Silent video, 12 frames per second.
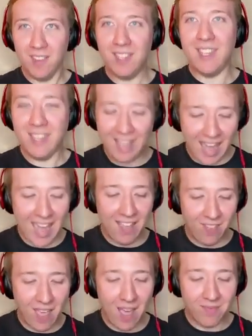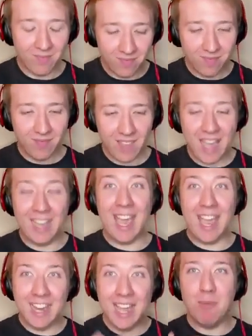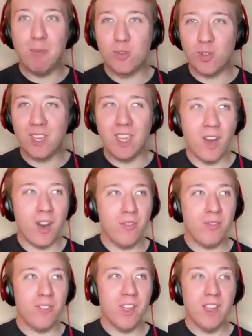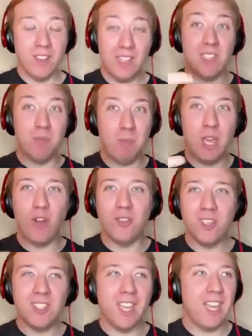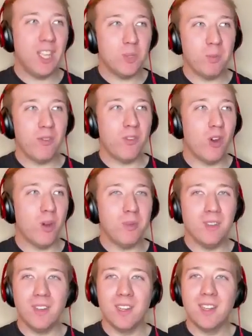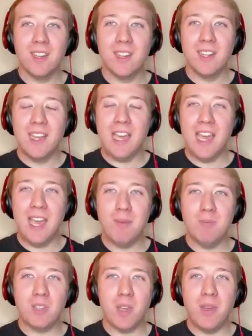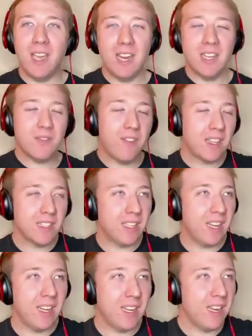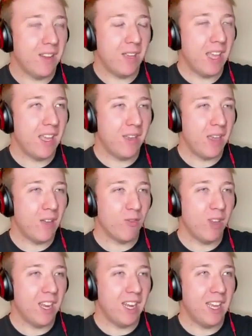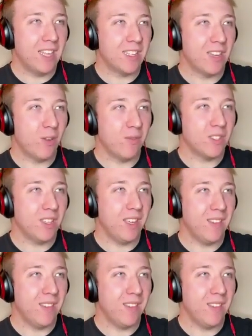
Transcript: get in that, again, imagery of this is me on the stage performing. So it is fascinating. It really is, and obviously,